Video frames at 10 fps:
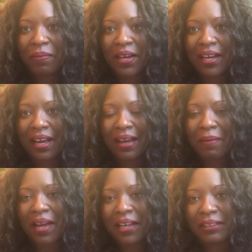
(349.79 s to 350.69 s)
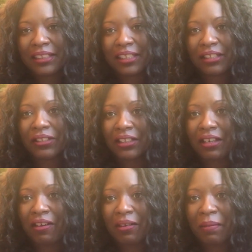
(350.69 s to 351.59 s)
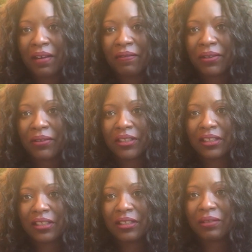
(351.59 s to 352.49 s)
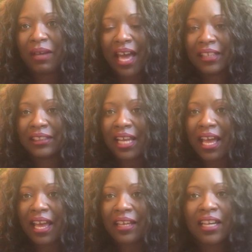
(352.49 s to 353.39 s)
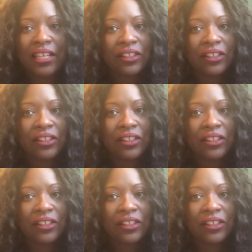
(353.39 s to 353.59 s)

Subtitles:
but I just encourage all of my viewers to hashtag,